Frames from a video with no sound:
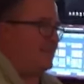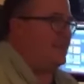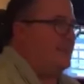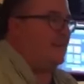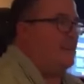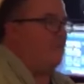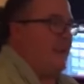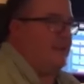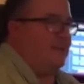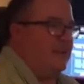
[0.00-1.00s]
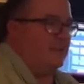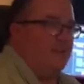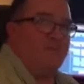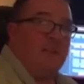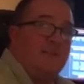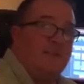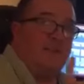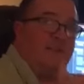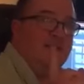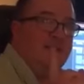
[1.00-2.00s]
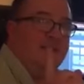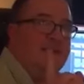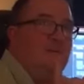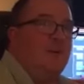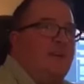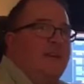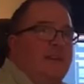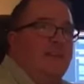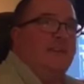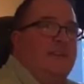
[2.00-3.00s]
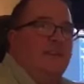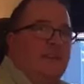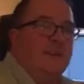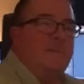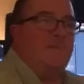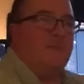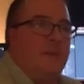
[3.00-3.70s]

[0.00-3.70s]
started playing with it. But I th there's one thing I think... Um,